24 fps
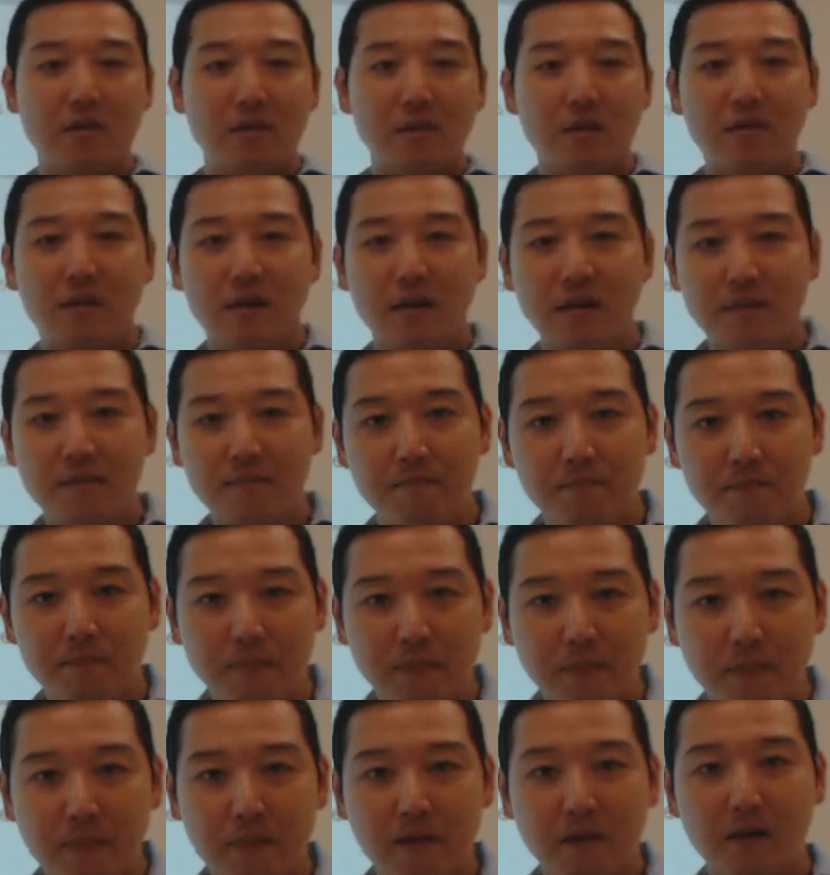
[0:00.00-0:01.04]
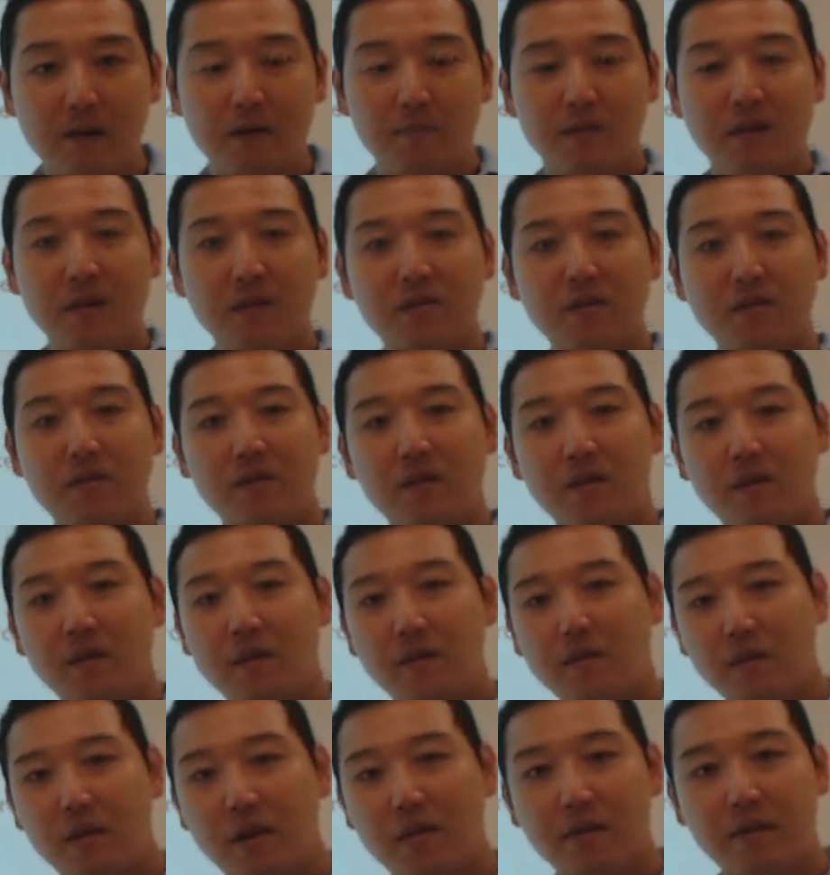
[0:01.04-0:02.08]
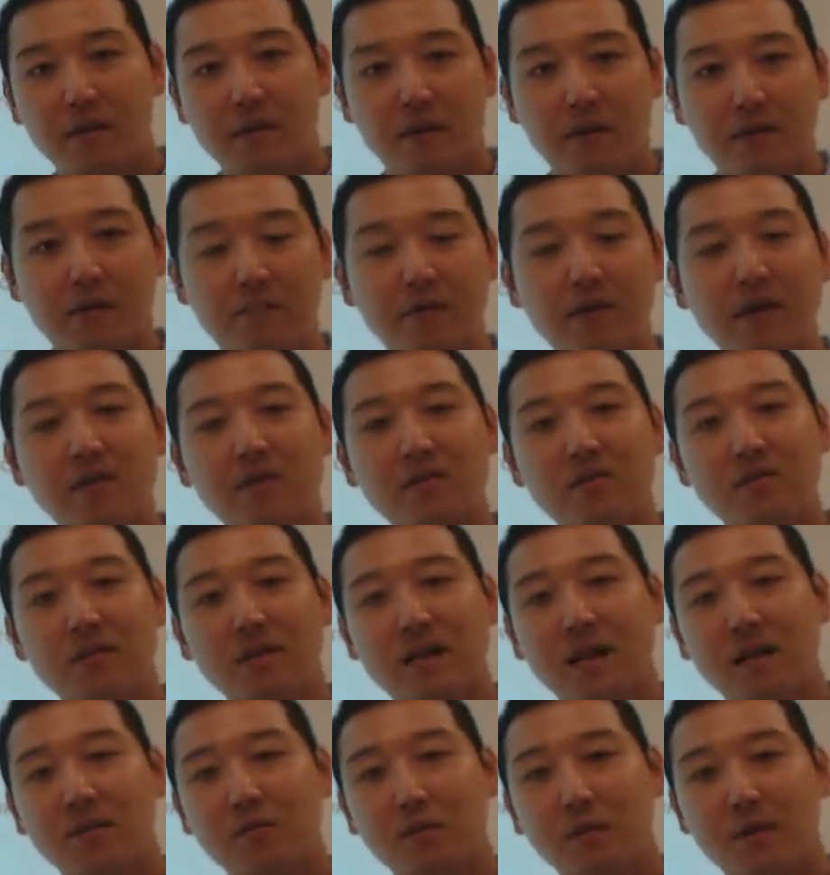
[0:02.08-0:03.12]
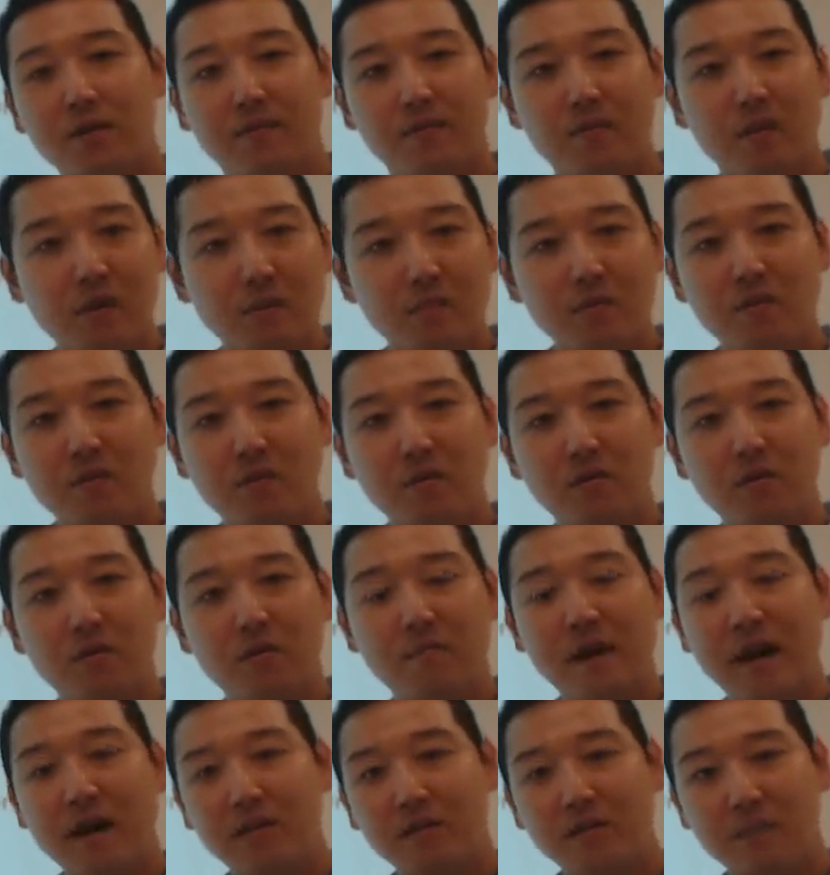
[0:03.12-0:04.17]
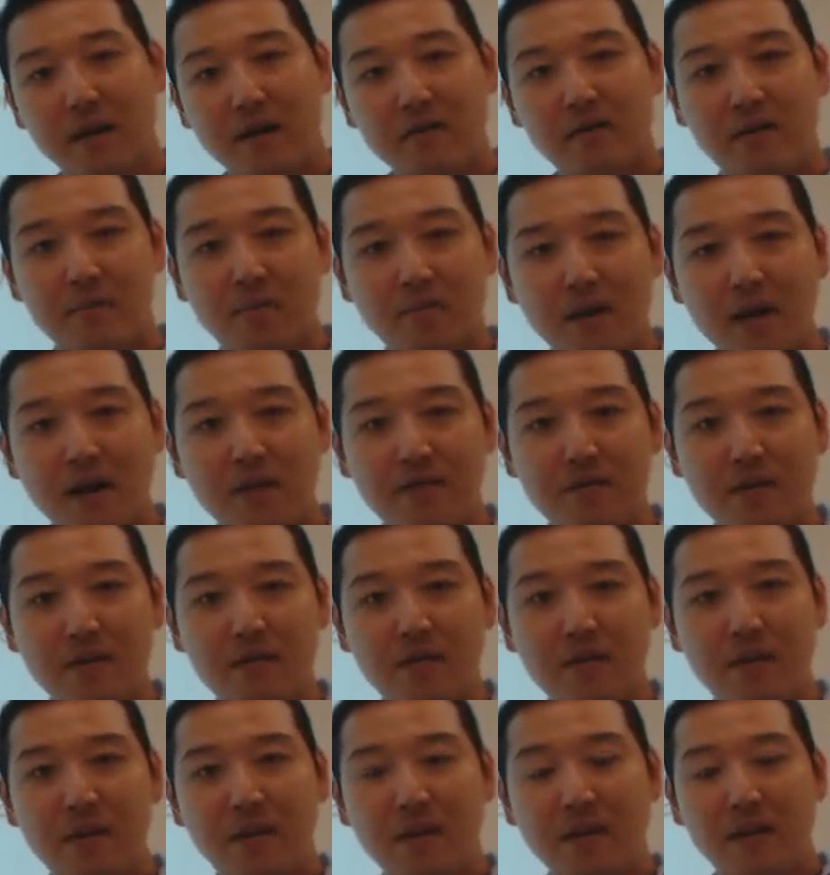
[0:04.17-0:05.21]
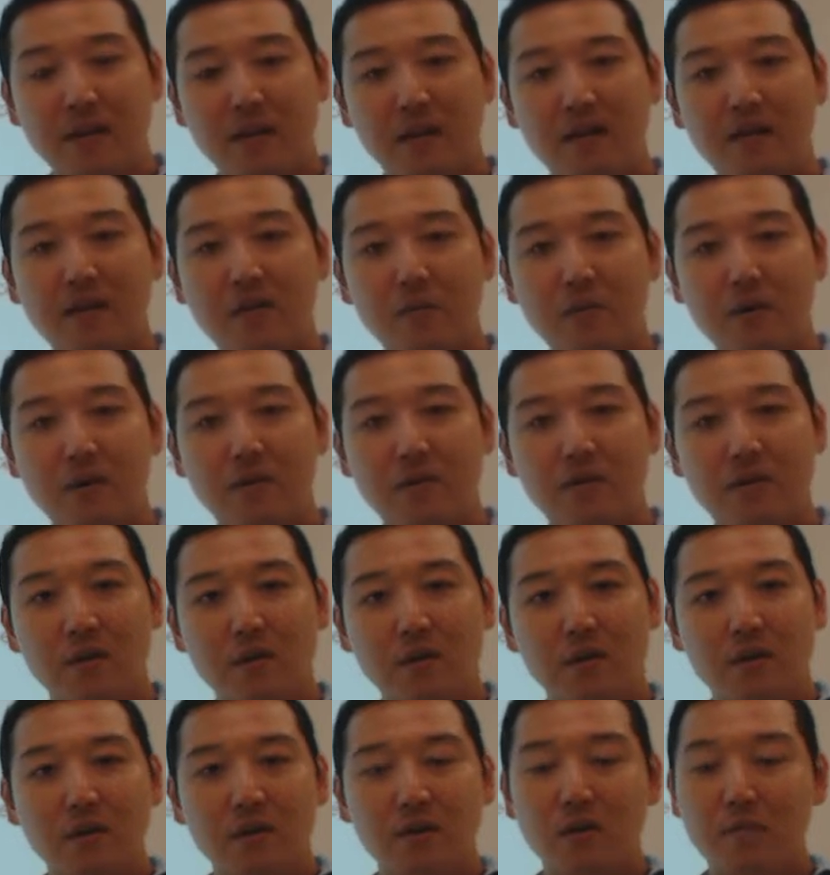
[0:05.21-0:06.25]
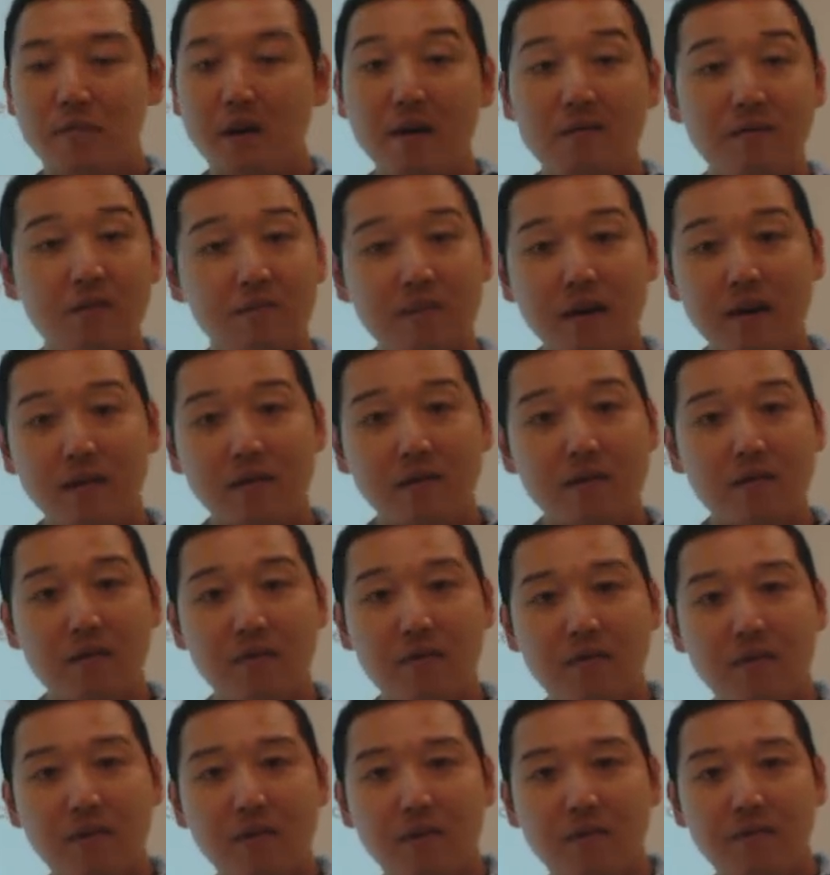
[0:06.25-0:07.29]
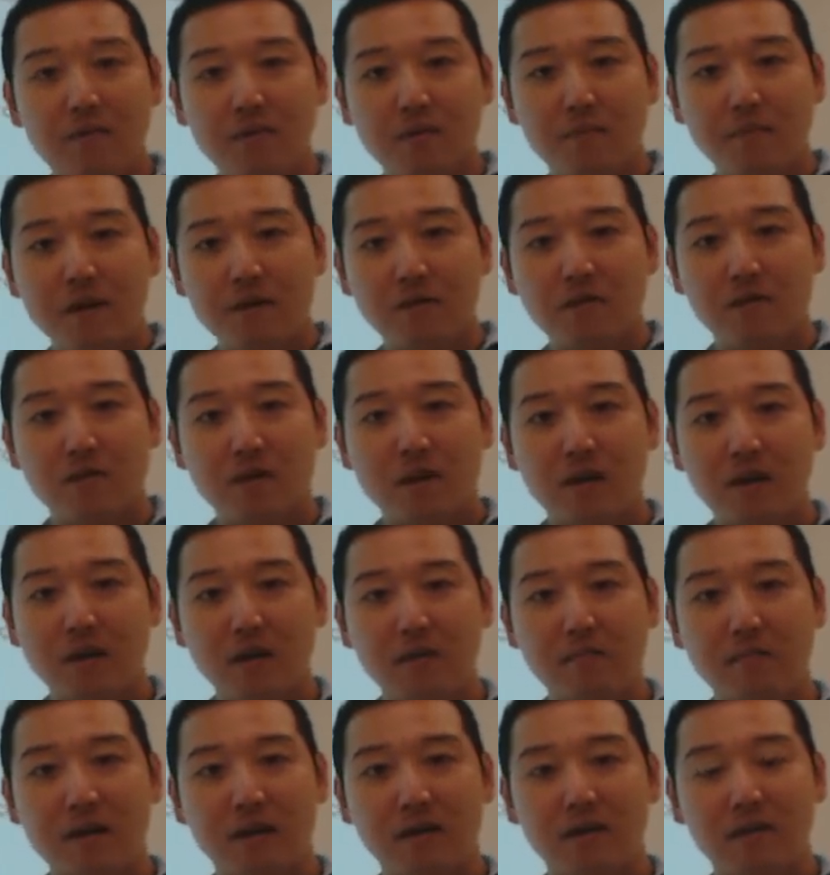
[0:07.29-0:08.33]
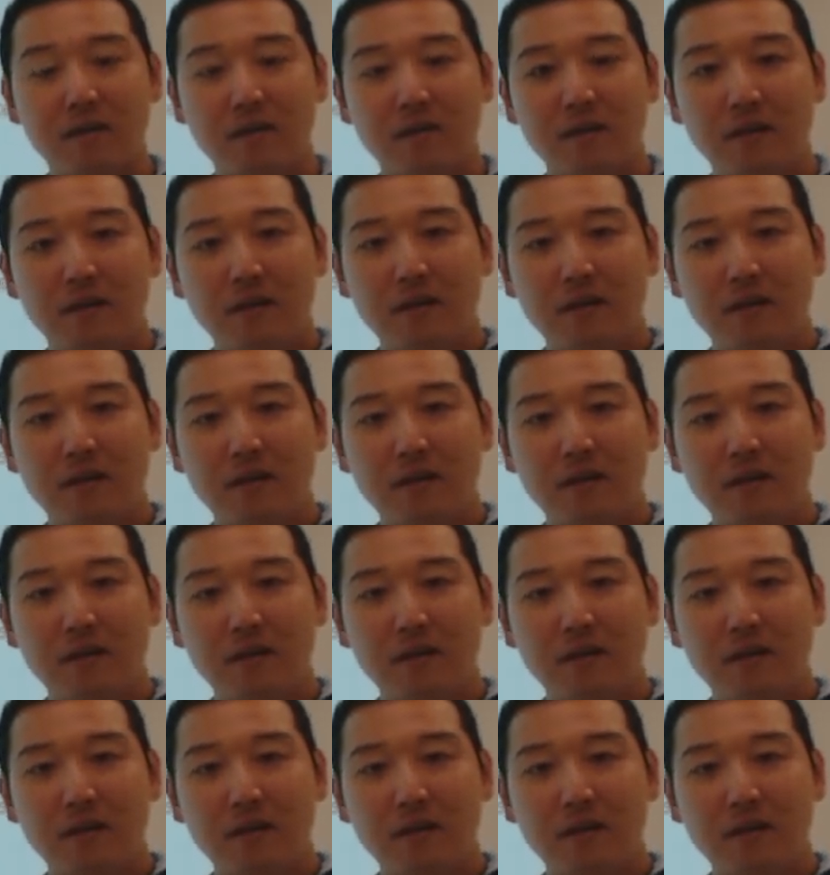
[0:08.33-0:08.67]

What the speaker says: theory or on the production side, what firms do to maximize their profits. In other words, you may have spent another third of the semester talking about